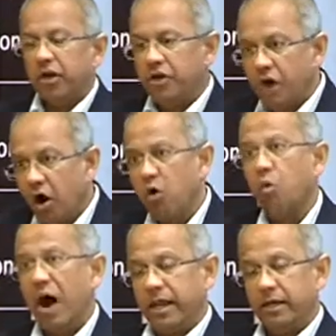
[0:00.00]
no
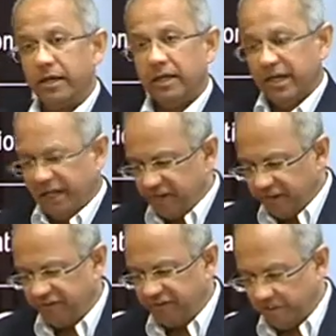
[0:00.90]
one in
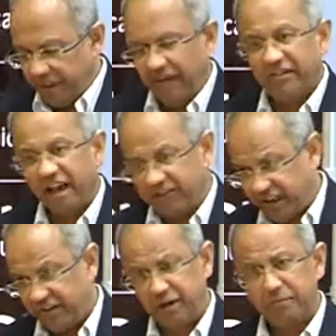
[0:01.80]
this debate has
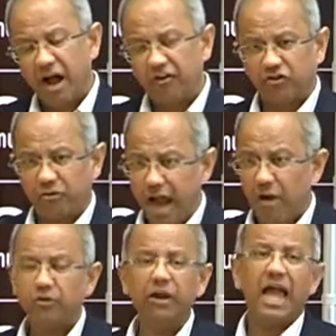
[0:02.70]
given much
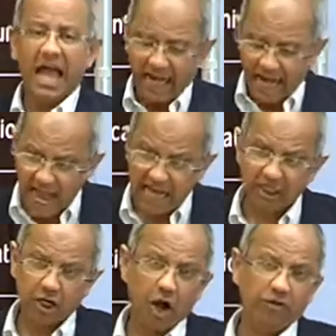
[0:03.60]
ground, and as a
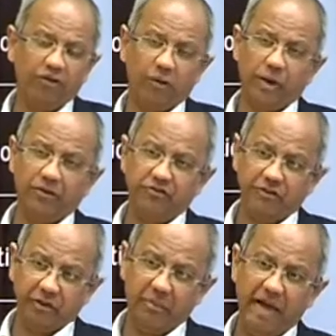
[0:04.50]
consequence, the
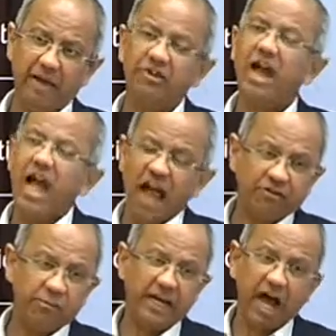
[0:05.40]
debate has
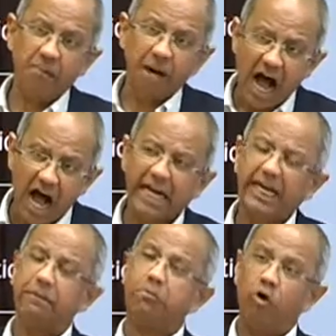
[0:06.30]
become
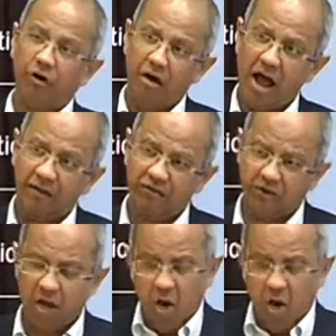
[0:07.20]
highly polarized,